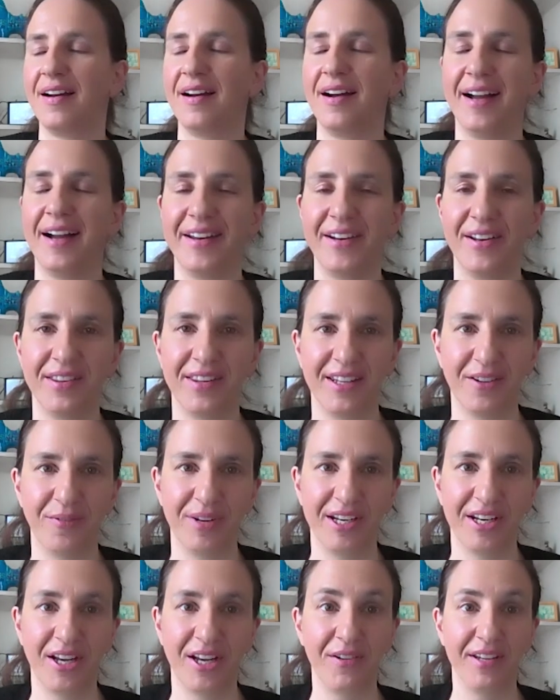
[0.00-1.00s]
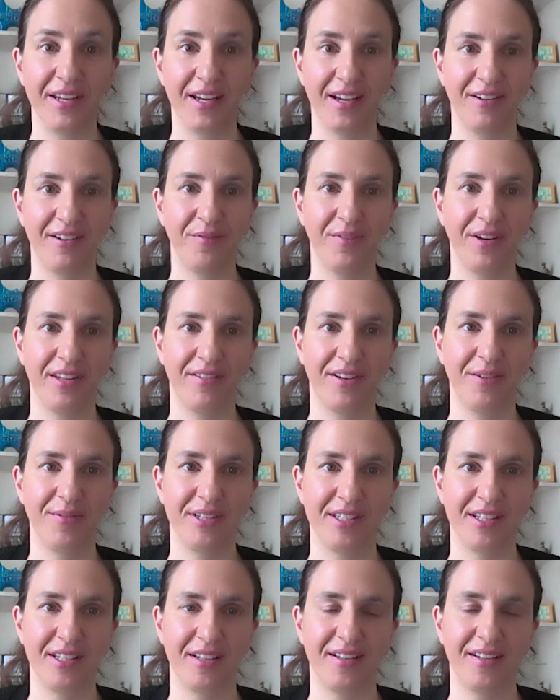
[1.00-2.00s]
I don't think we know yet whether it
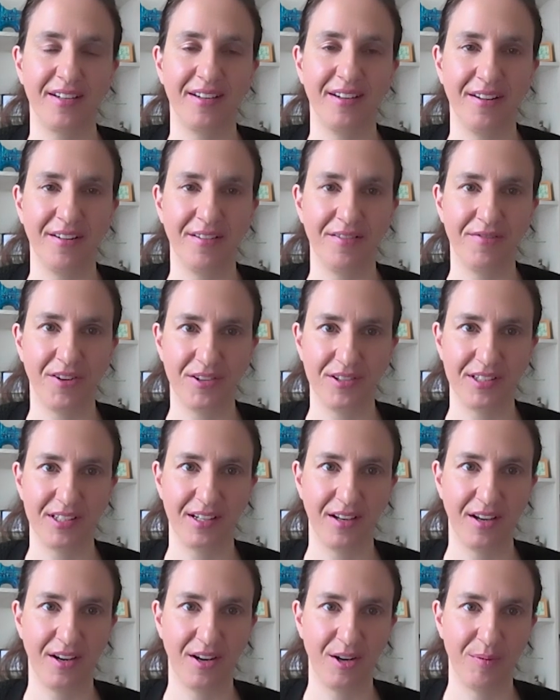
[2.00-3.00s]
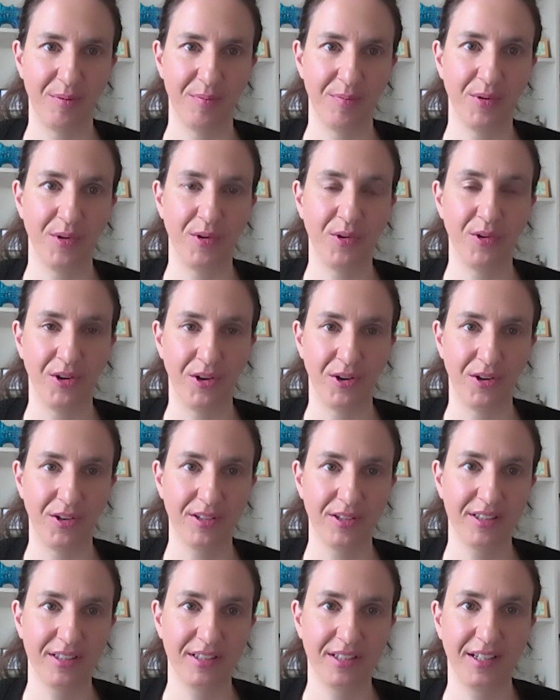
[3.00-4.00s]
was a false alarm or
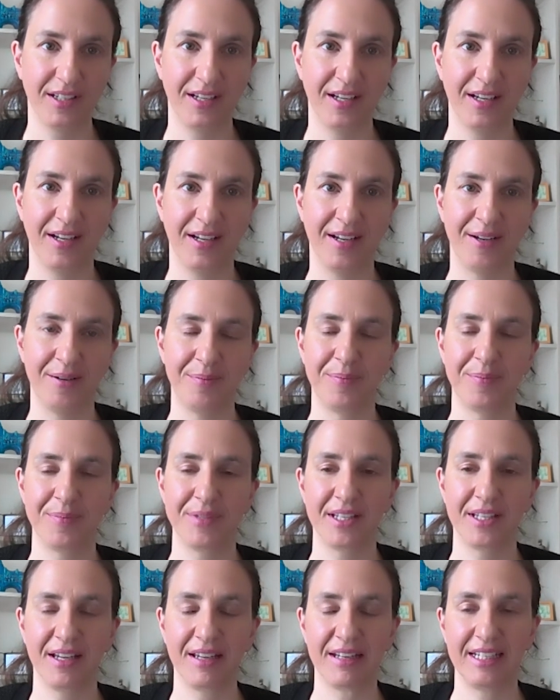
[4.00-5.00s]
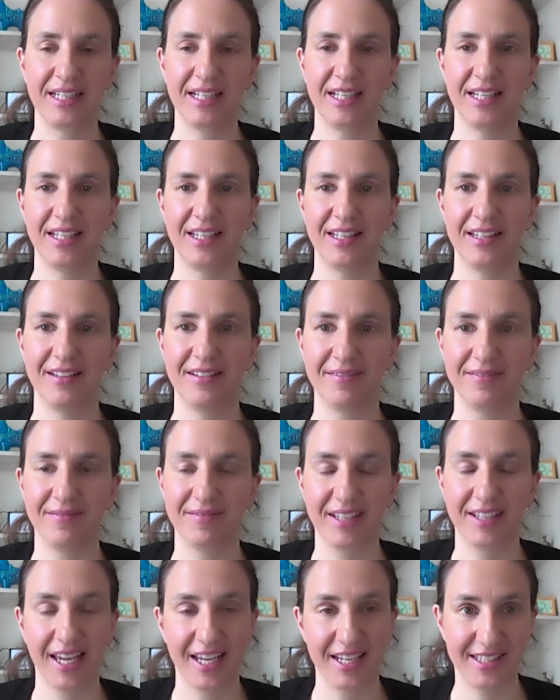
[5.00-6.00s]
not. Certainly,
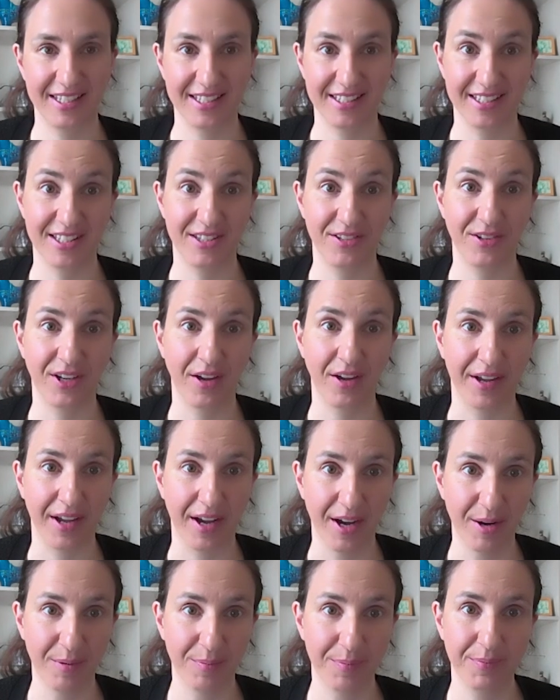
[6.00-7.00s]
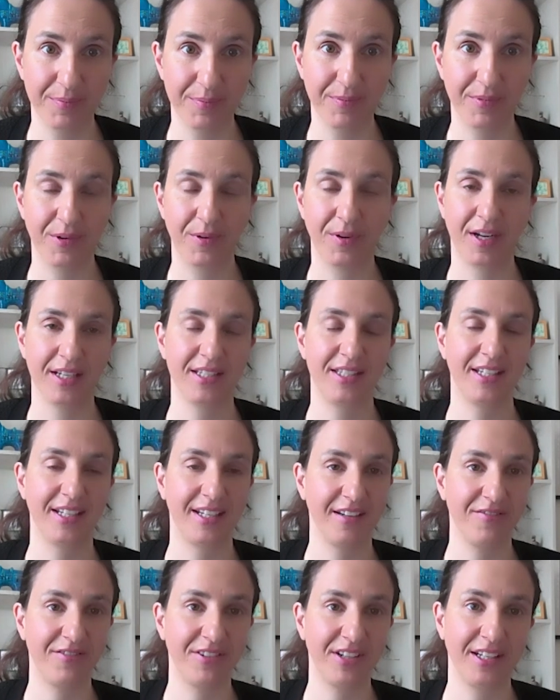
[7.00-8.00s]
cases are still going up quite
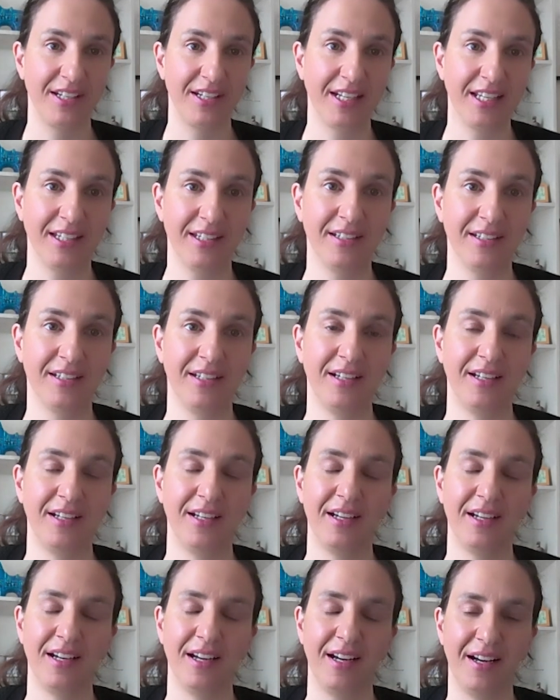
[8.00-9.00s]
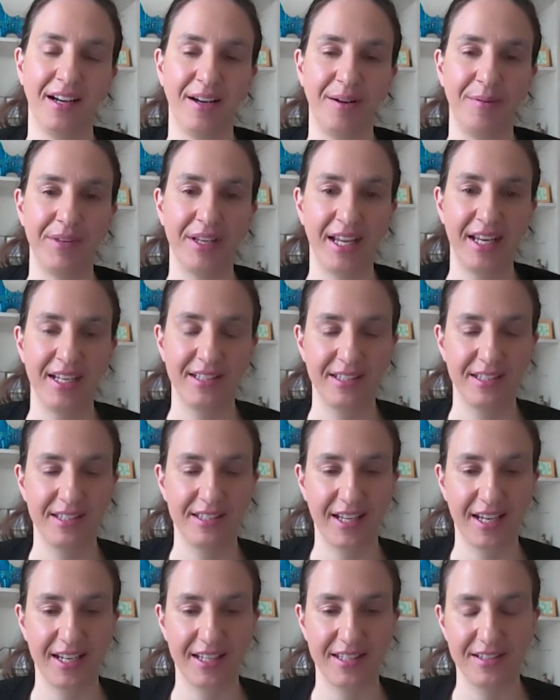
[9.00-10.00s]
significantly. The latest
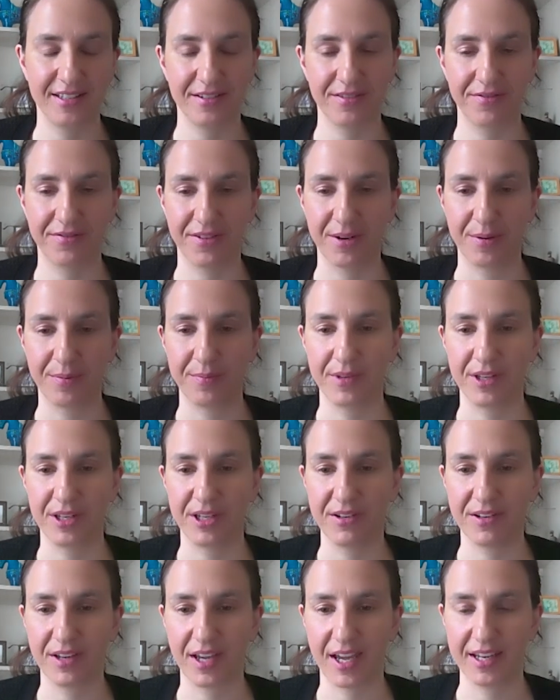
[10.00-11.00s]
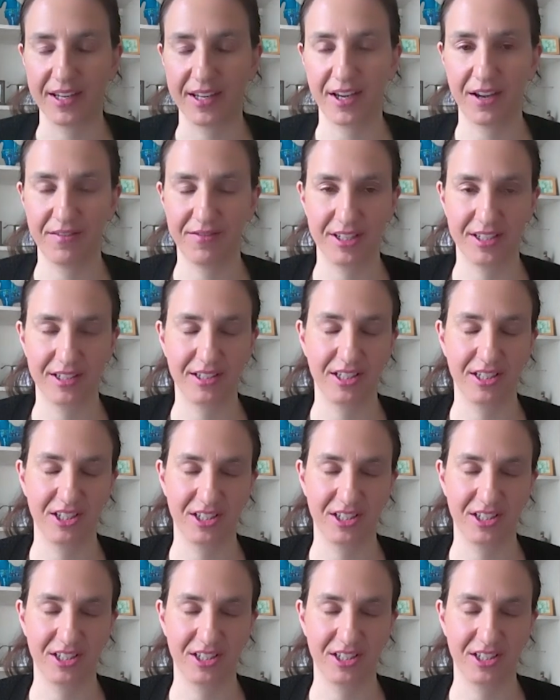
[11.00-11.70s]
data from the UK COVID